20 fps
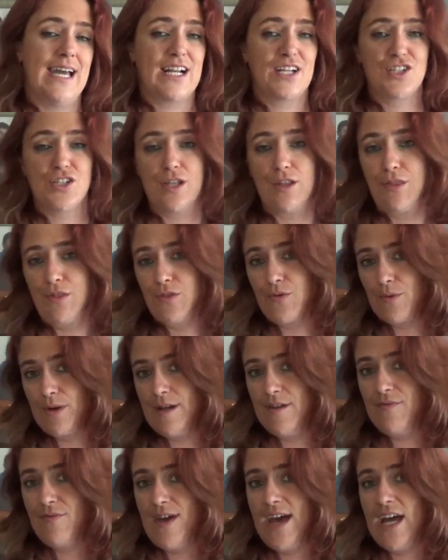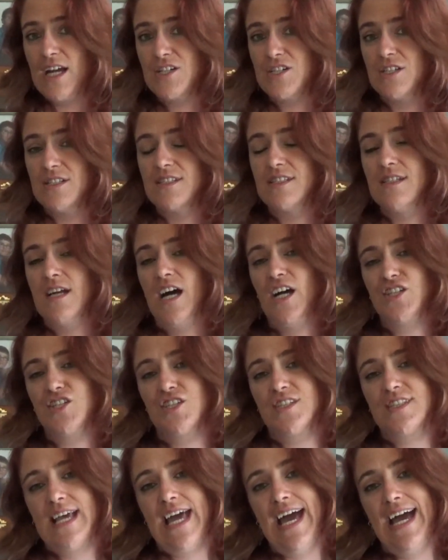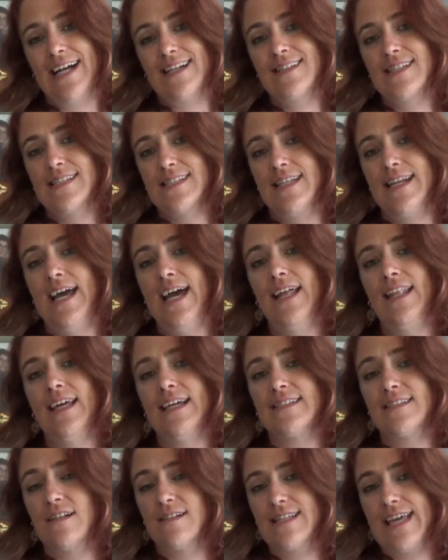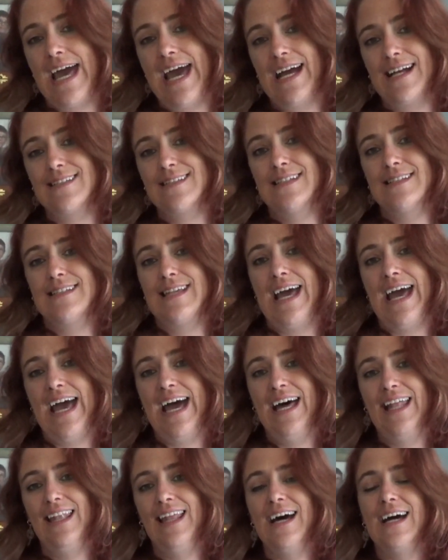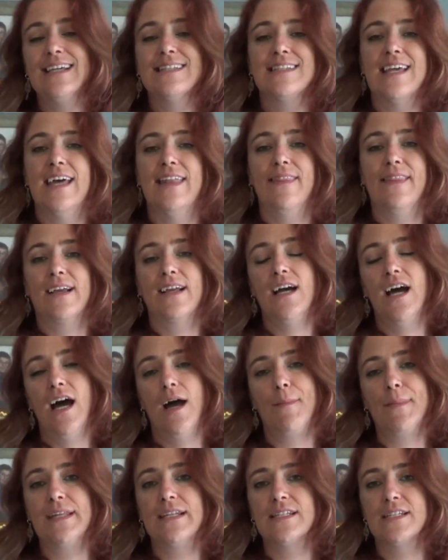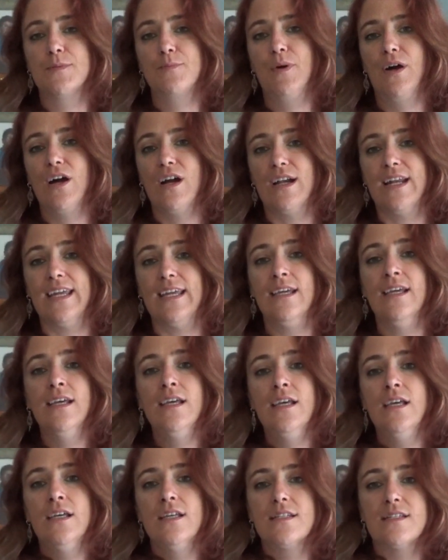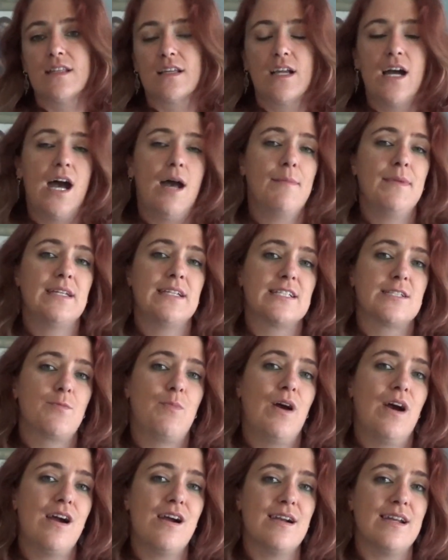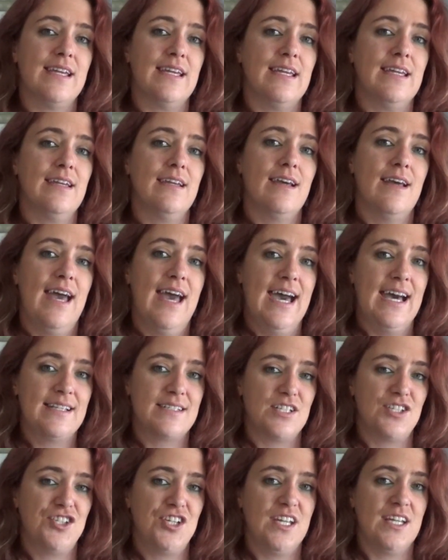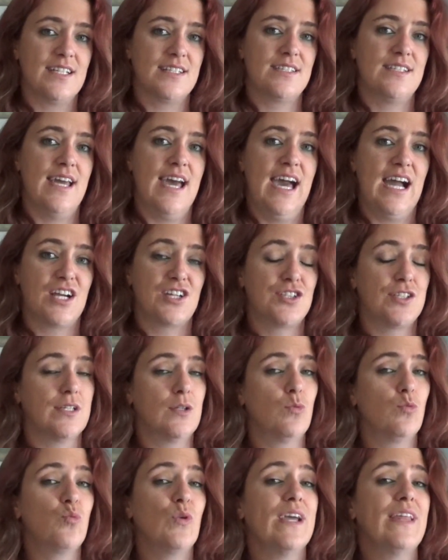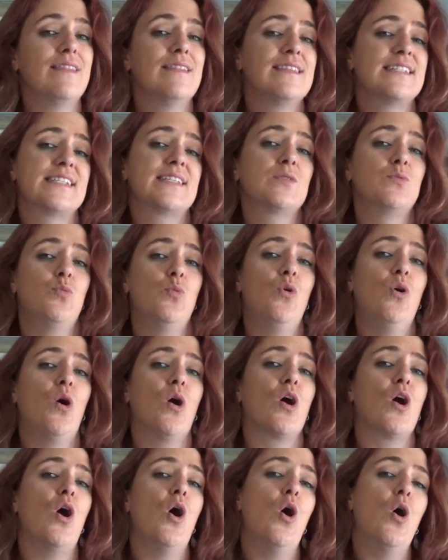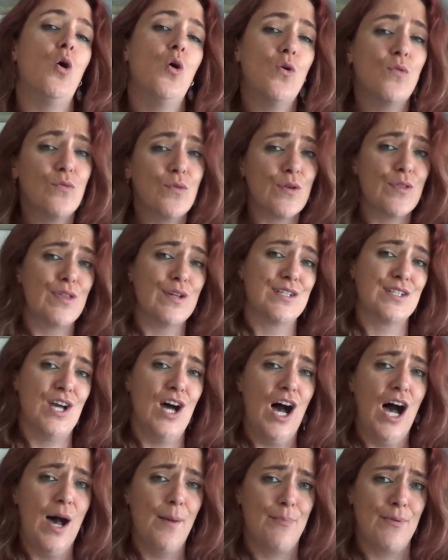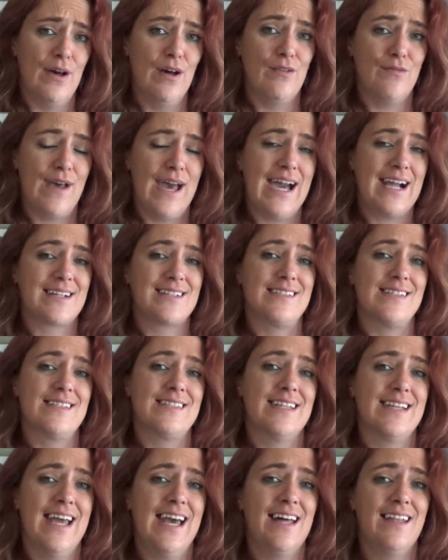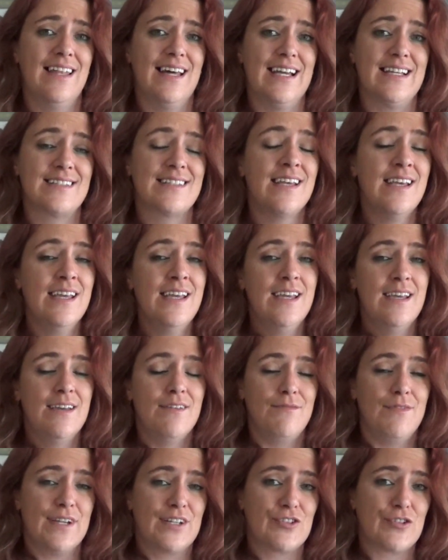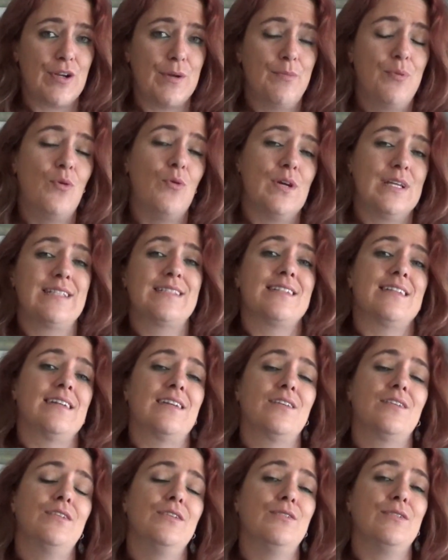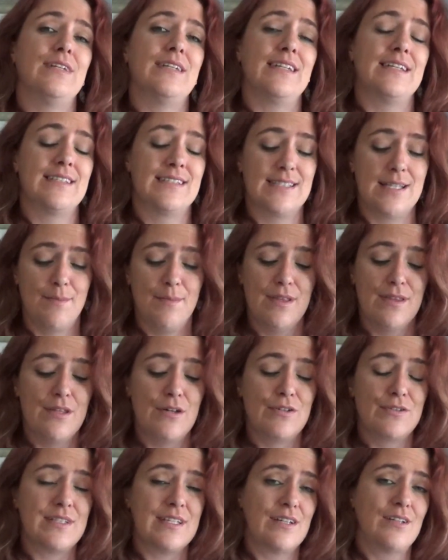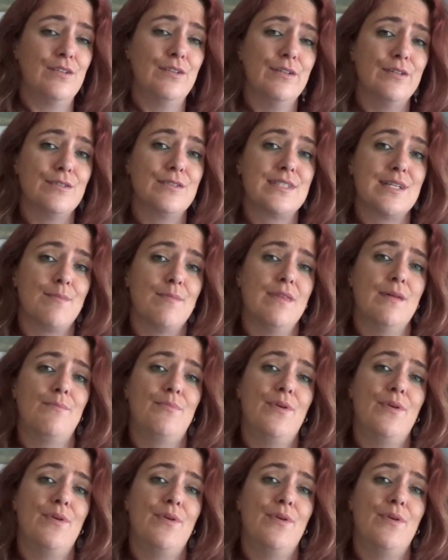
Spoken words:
actually 3 factions, not just Axis and Allies. There's Axis, Allies, and the Communist Party. So the Communist Party has a chance to actually win this war over the top of Axis and Allies. Victory points included, and some of those include some of the